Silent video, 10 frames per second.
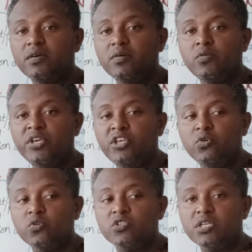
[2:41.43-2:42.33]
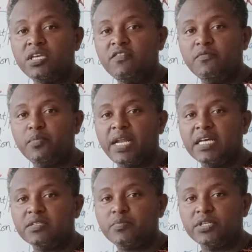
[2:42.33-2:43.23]
we use if
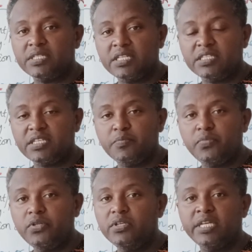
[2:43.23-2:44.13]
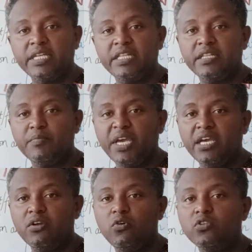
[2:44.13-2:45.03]
plus present simple, and in the
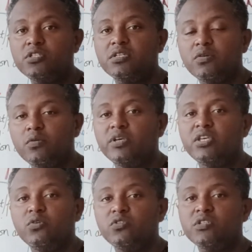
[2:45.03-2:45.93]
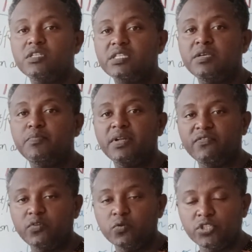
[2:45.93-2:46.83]
main clause we use simple
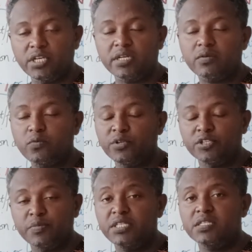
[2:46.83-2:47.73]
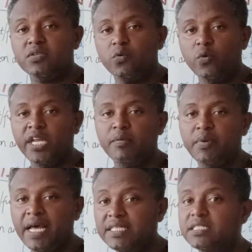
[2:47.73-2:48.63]
future, which means will
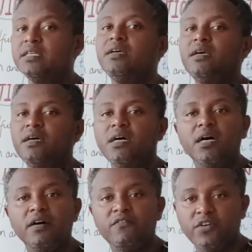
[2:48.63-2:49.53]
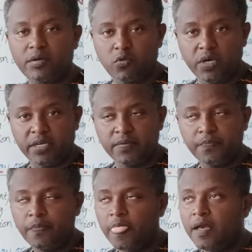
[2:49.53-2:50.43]
plus verb 1.
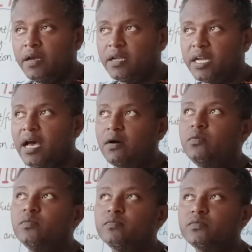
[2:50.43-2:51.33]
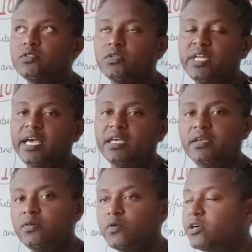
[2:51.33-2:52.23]
Now
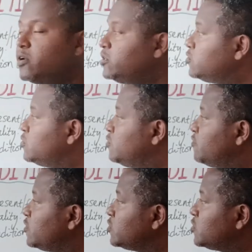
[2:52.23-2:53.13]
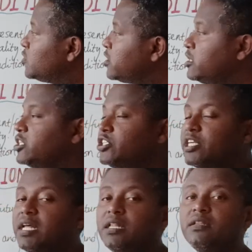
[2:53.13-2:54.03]
today we're going to move on to
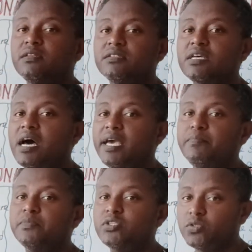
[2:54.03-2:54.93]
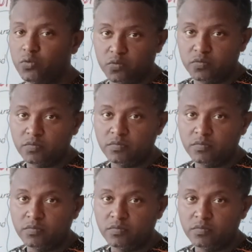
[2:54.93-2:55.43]
conditional type 2.